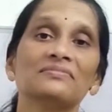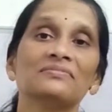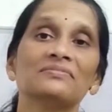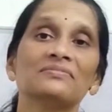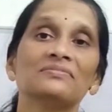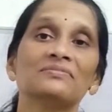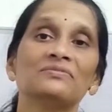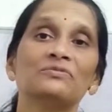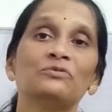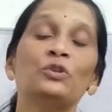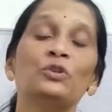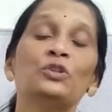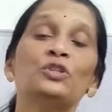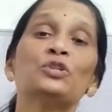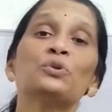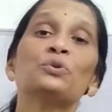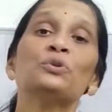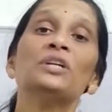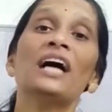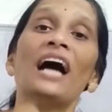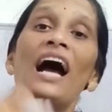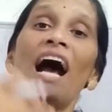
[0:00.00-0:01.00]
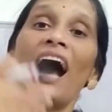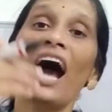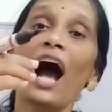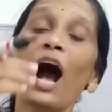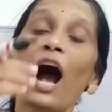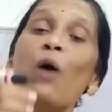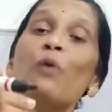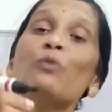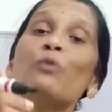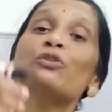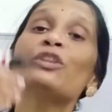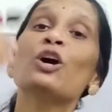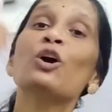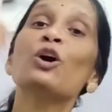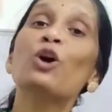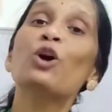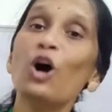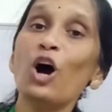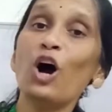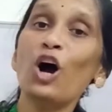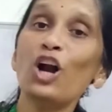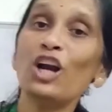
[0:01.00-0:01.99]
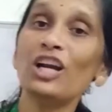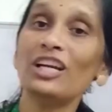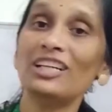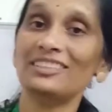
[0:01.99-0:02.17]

We should have the goal.